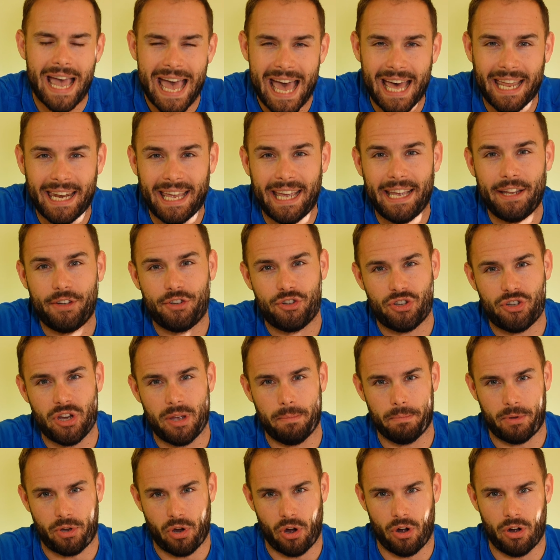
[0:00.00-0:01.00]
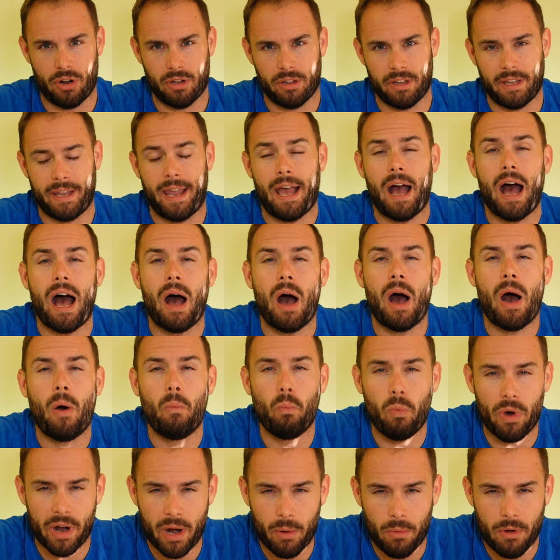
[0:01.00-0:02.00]
at a gym currently,
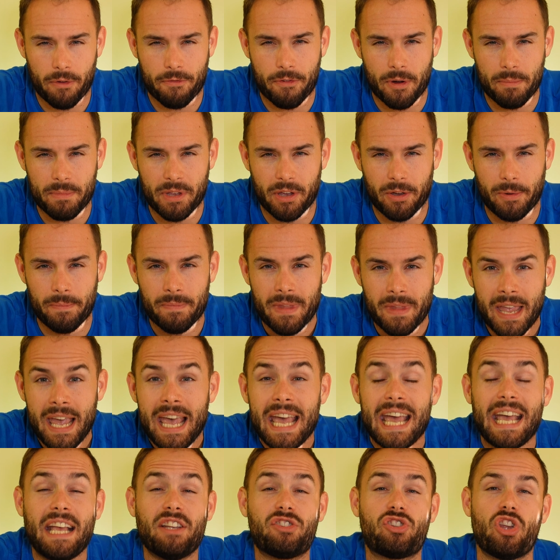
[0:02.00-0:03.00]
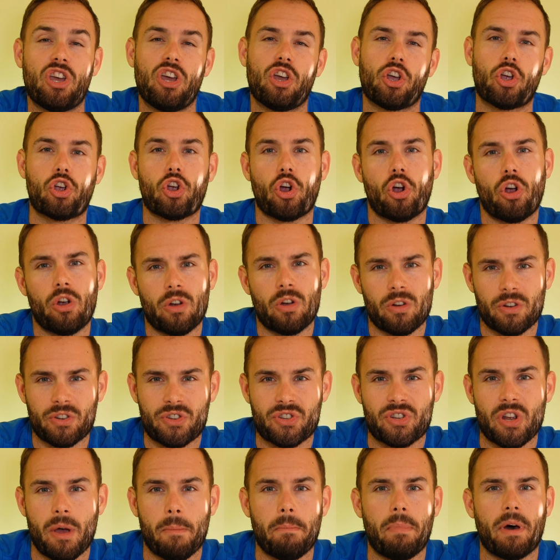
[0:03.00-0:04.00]
what I want from you is to encourage
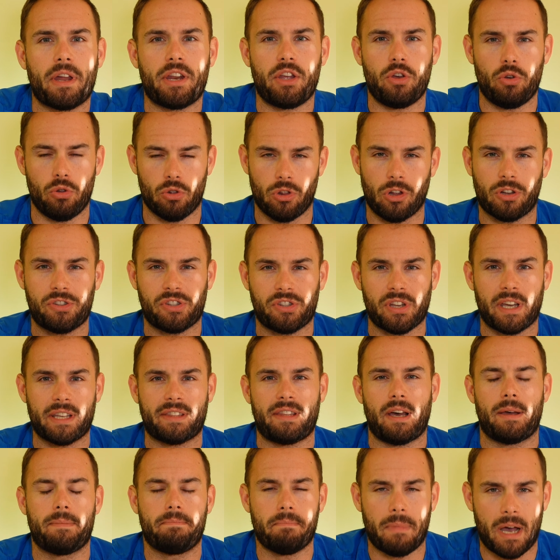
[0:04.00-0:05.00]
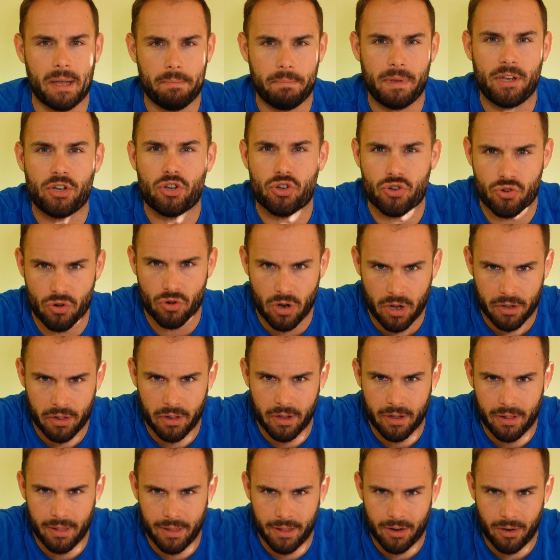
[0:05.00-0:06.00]
somebody who looks like that might be
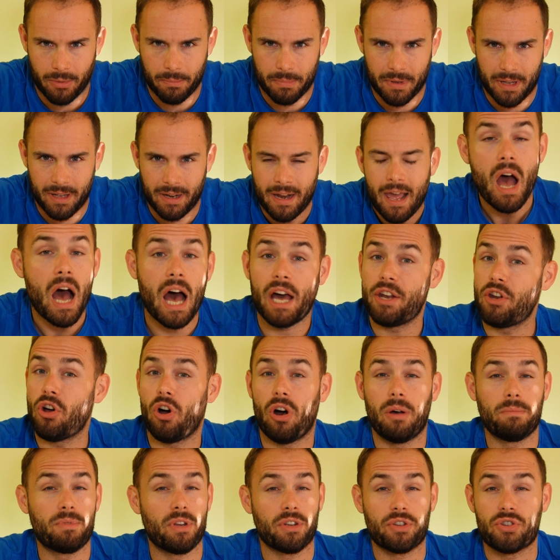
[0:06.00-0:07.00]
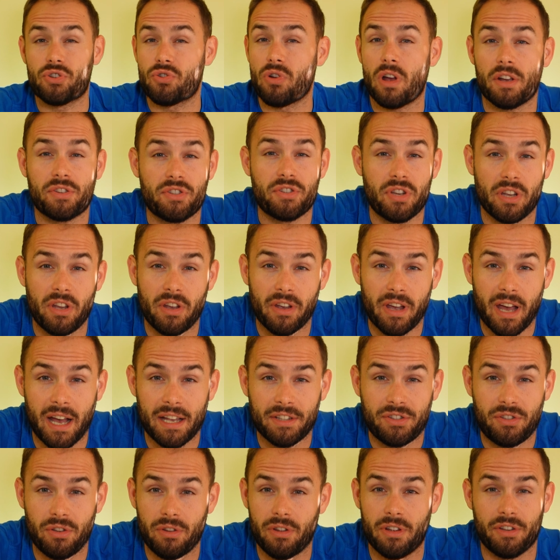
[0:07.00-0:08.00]
struggling a little bit. I know I'm just trusting you
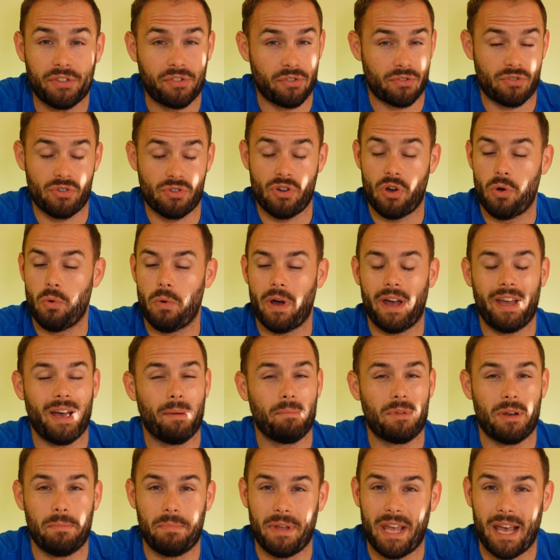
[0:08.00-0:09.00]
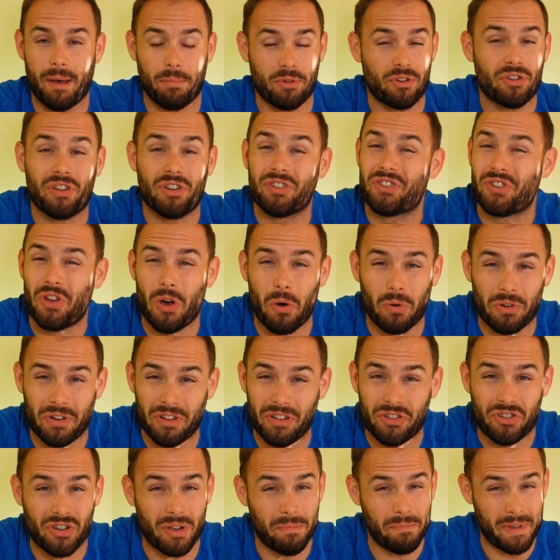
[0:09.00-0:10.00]
guys to do this. There's no way I'm going to be able to just go into
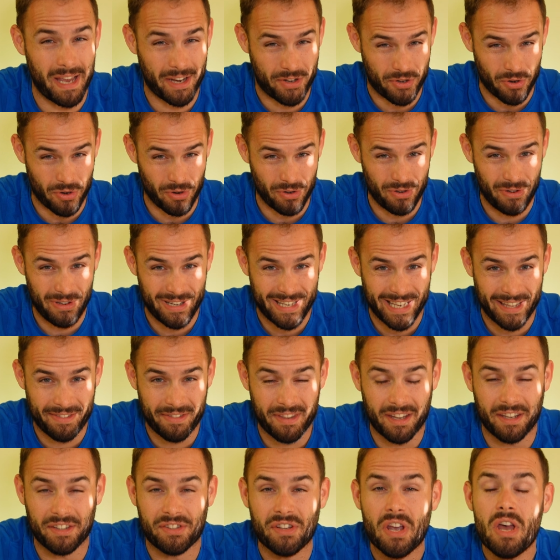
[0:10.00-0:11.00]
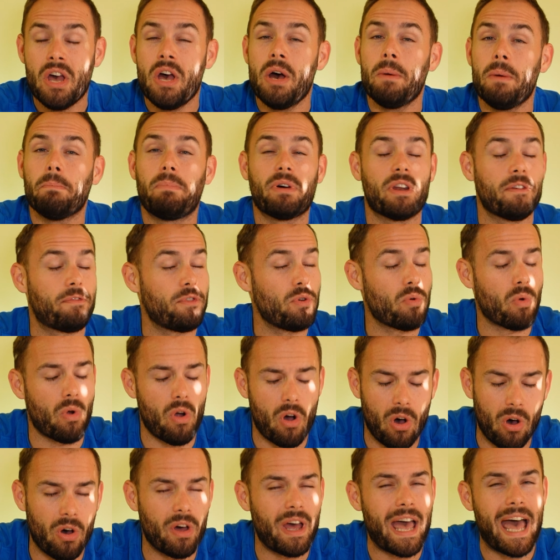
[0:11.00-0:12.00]
the gym, make sure you did this. But if you
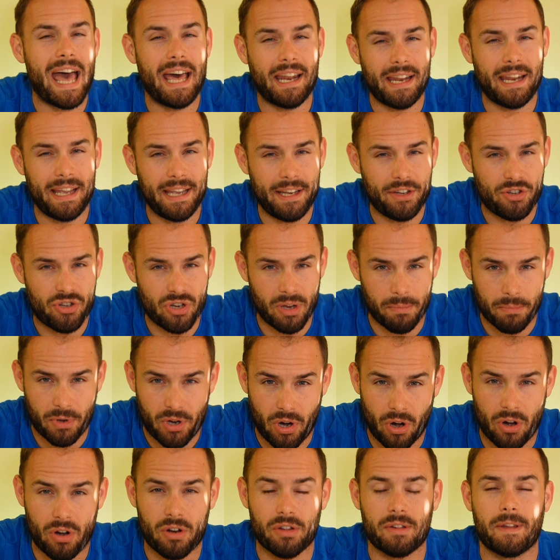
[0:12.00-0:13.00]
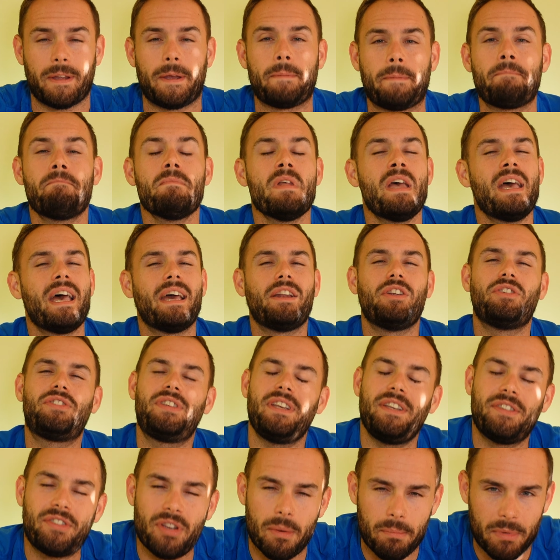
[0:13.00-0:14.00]
are at a gym currently and you
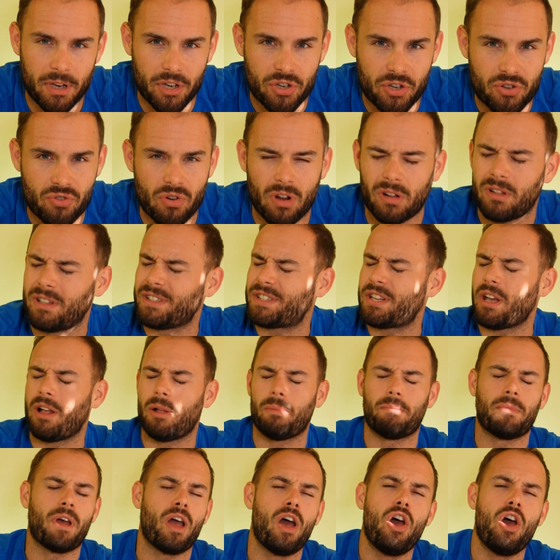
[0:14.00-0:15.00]
see somebody struggling, tell them,